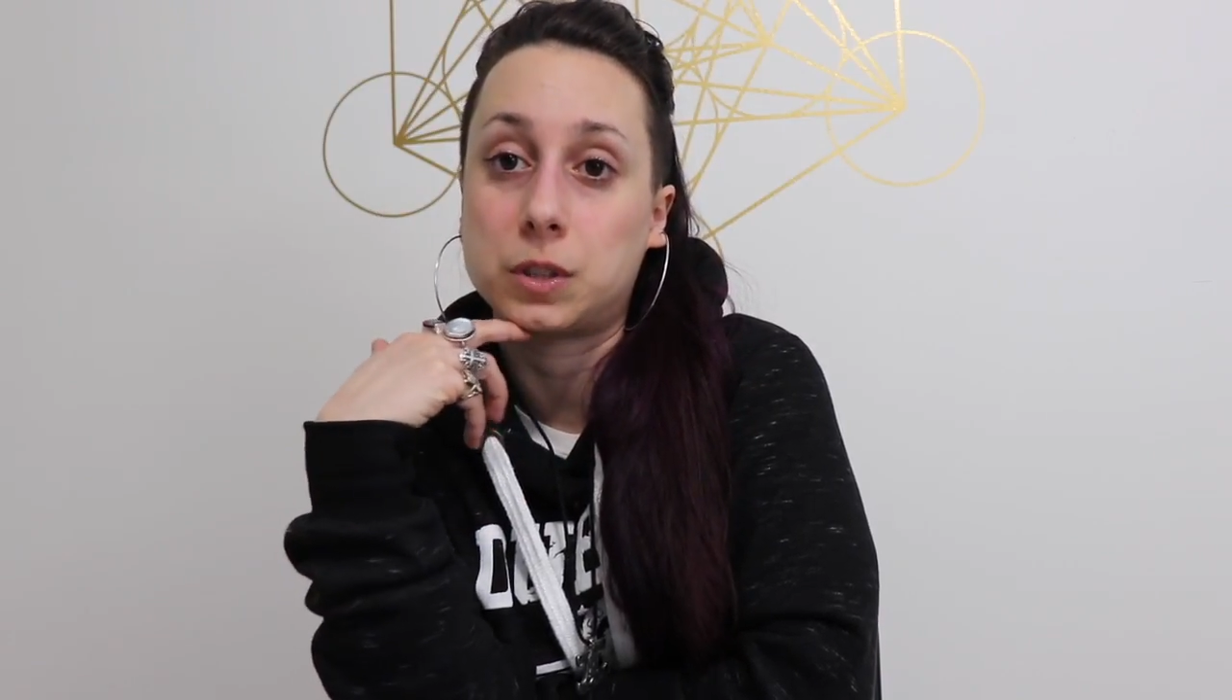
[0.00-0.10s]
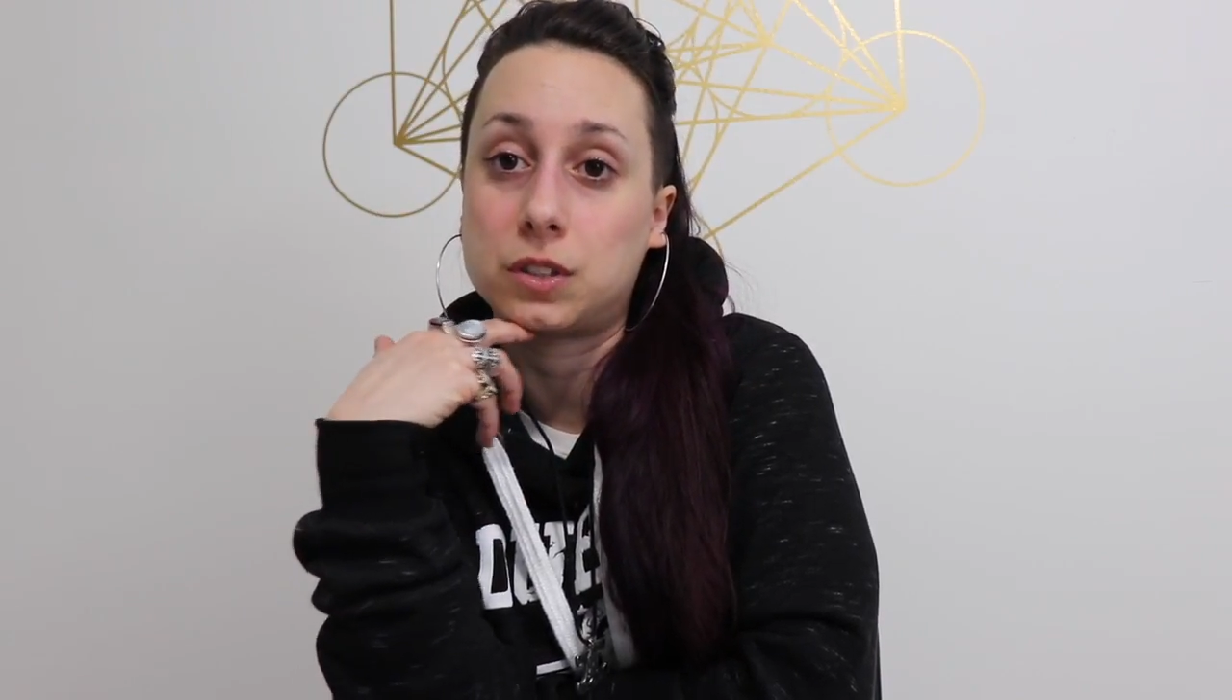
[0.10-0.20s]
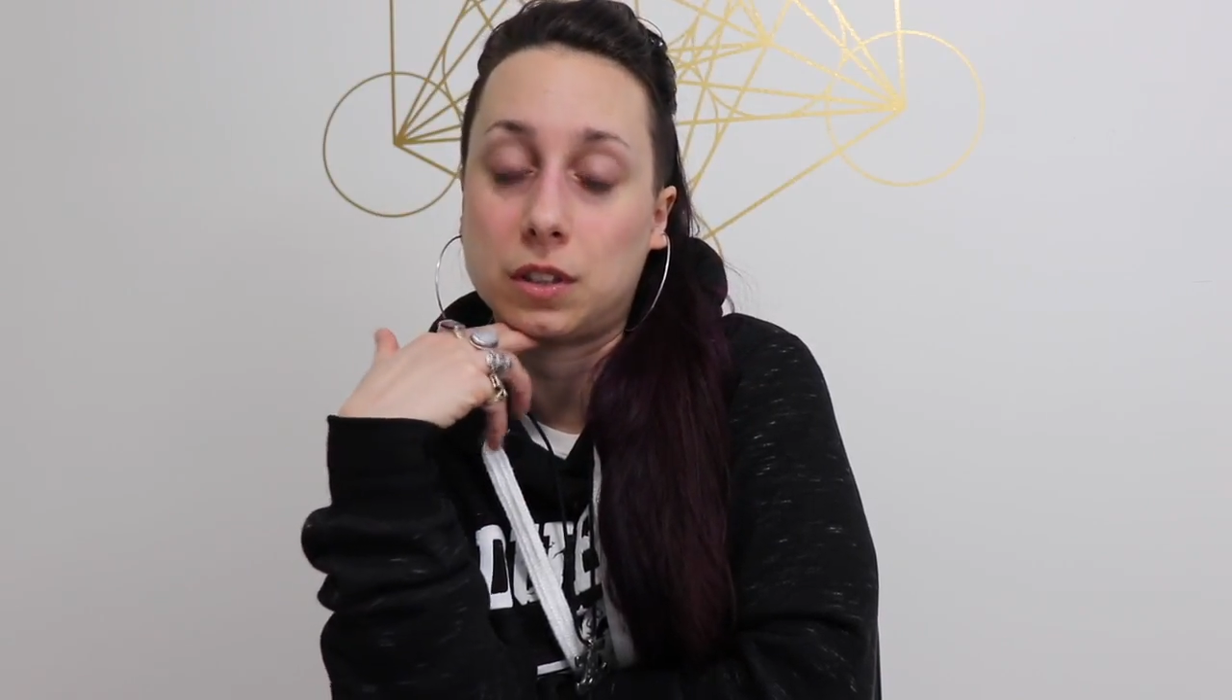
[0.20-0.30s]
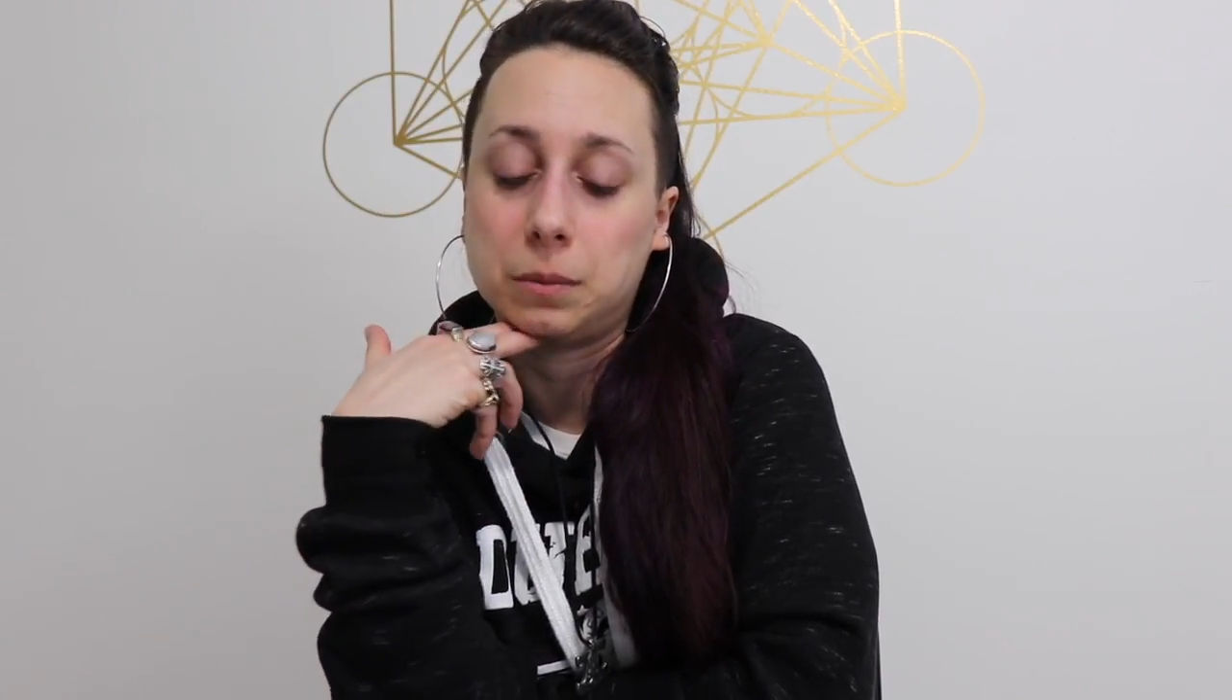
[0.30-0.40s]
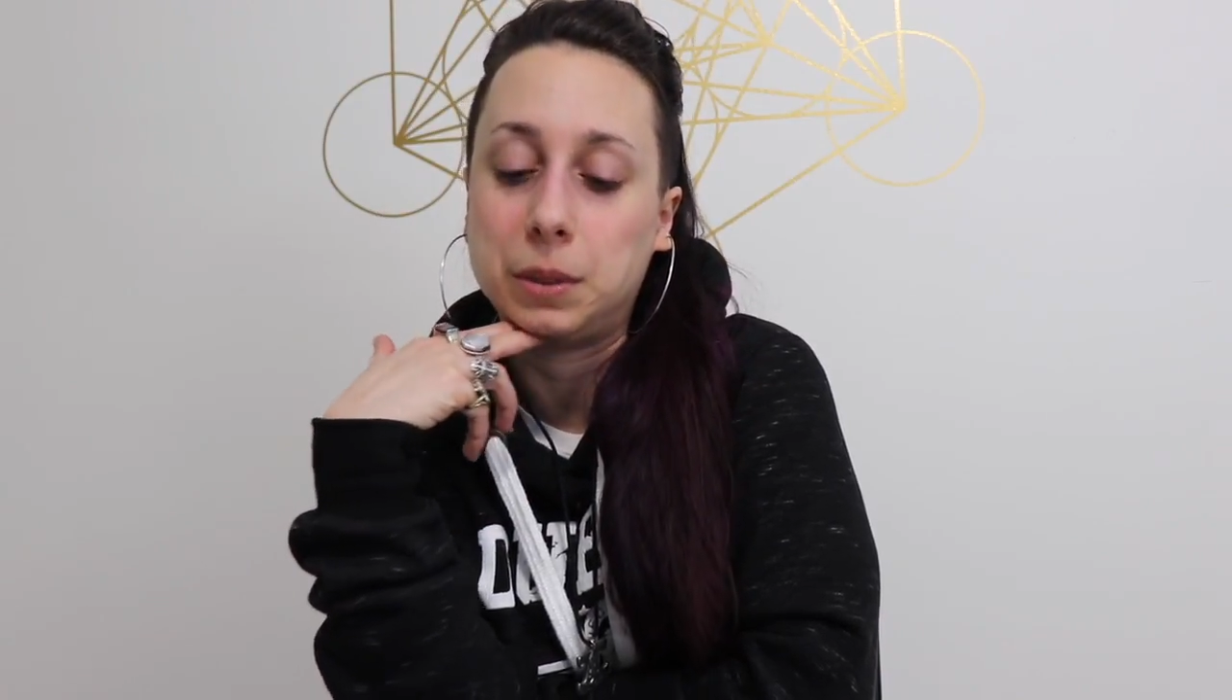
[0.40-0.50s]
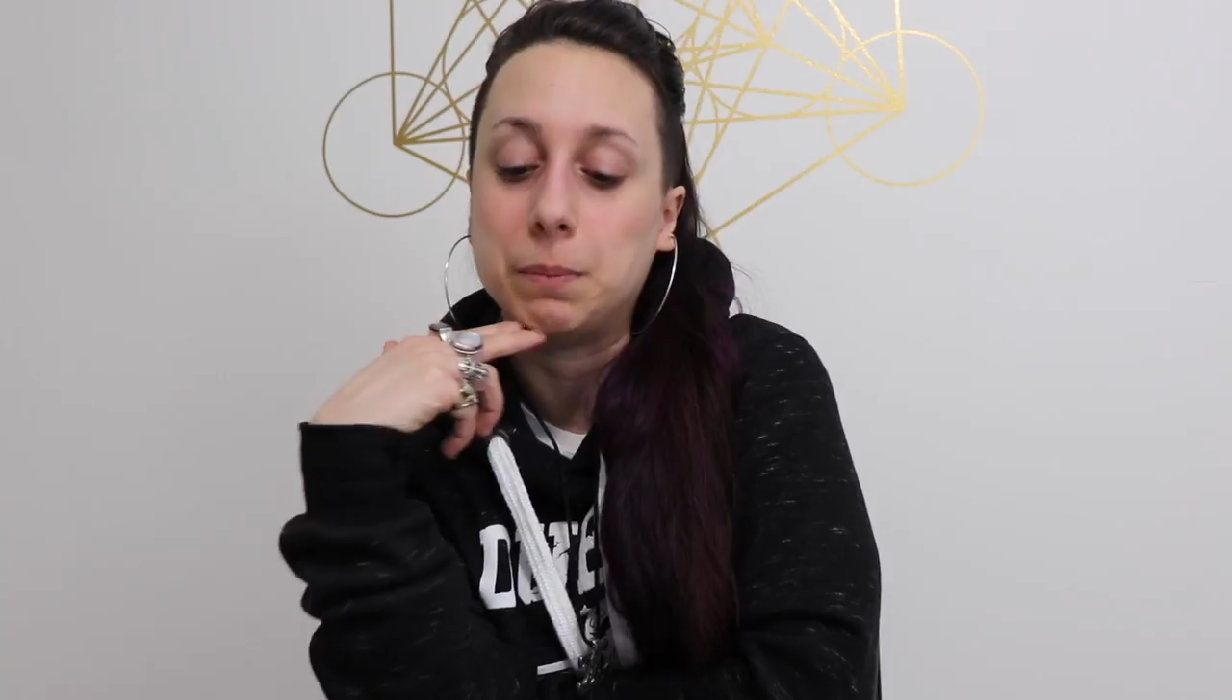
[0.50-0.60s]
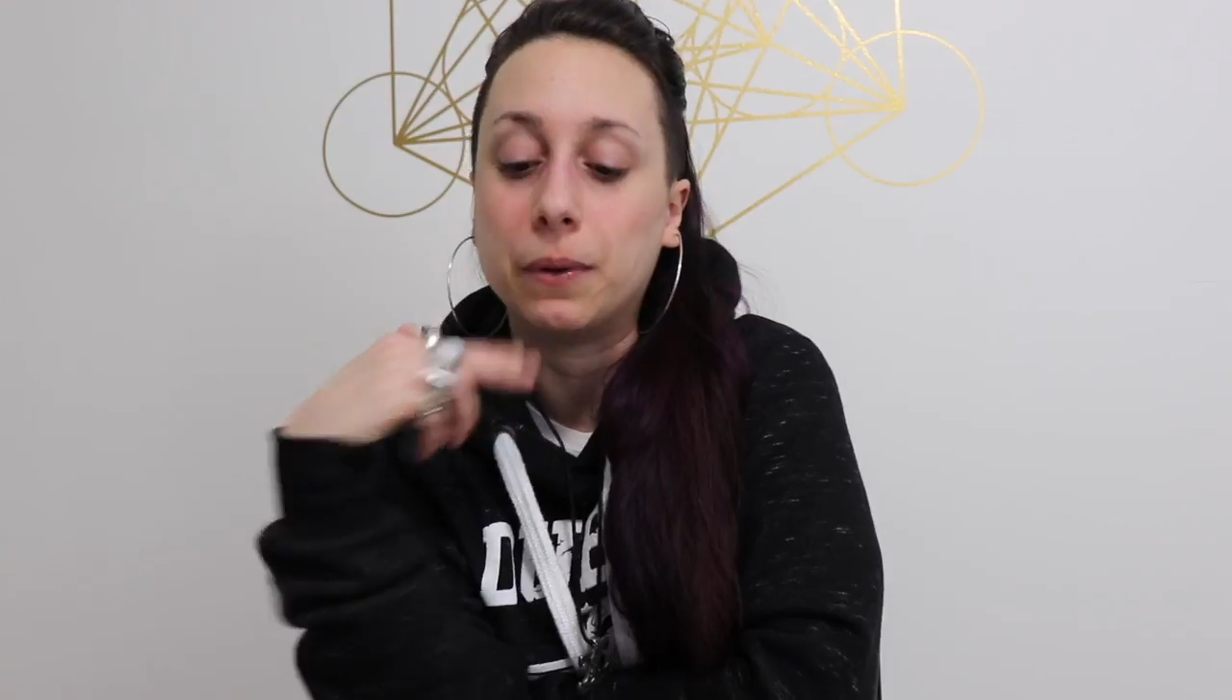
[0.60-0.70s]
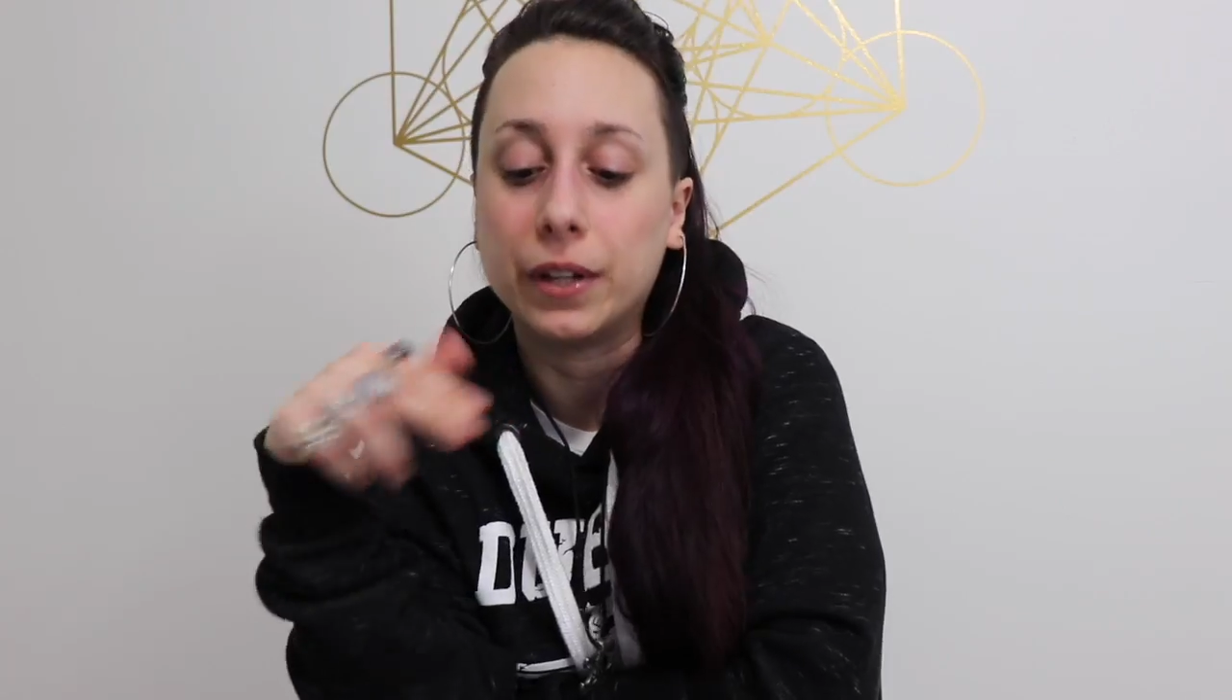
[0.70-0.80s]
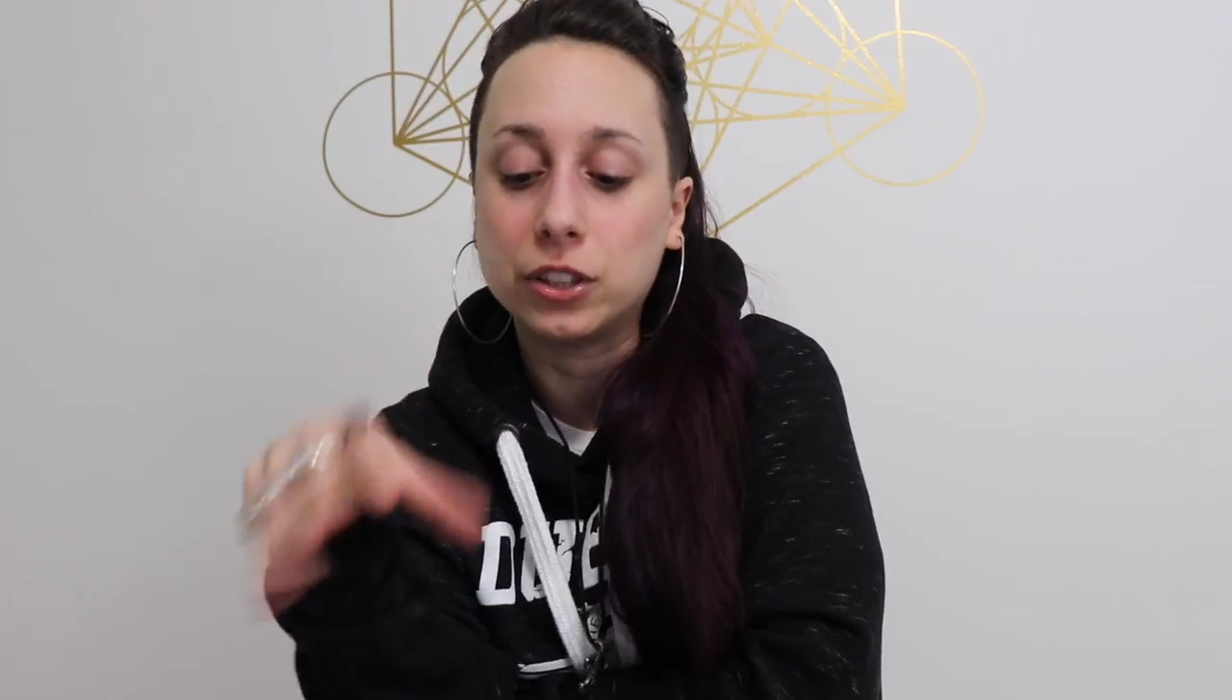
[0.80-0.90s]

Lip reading: with certain people.